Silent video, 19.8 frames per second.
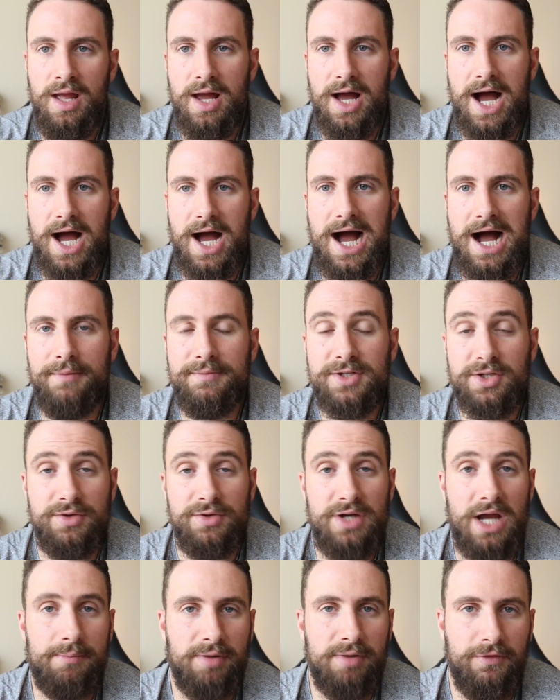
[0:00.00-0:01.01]
So
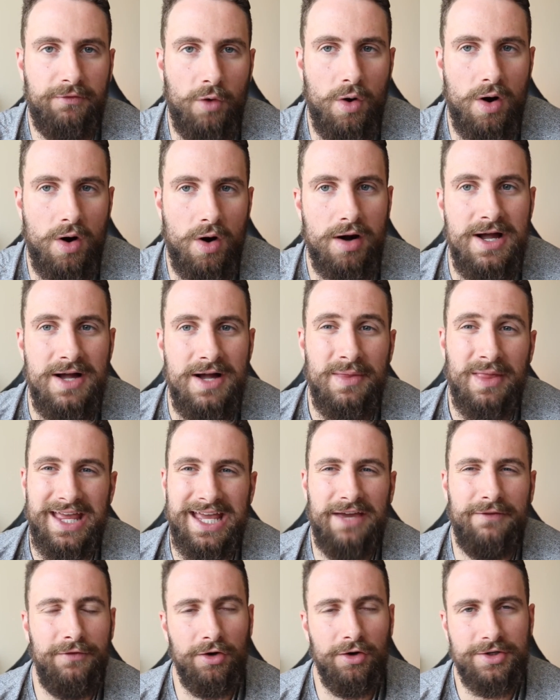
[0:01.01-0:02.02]
number 4,
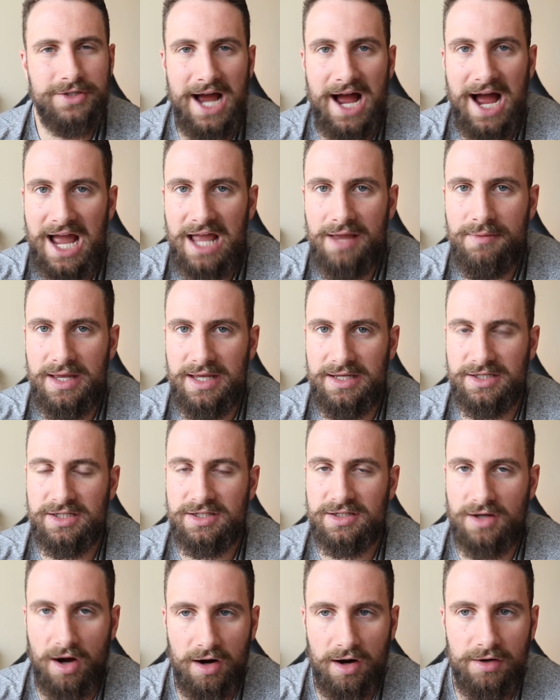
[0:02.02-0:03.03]
if your time is
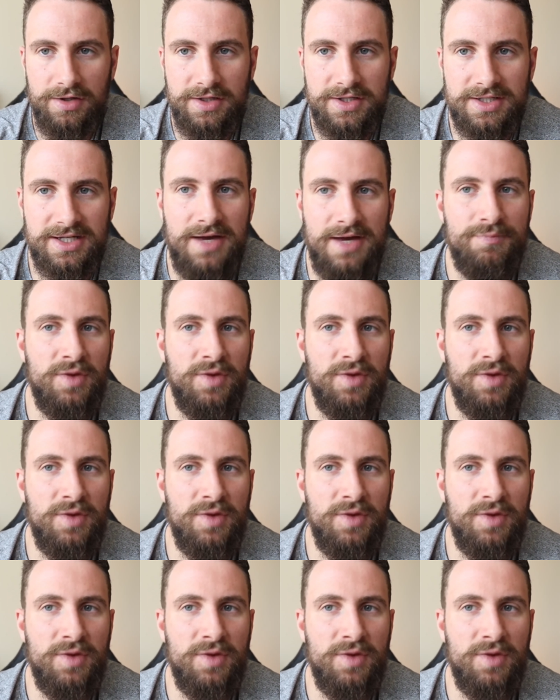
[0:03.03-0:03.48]
scarce,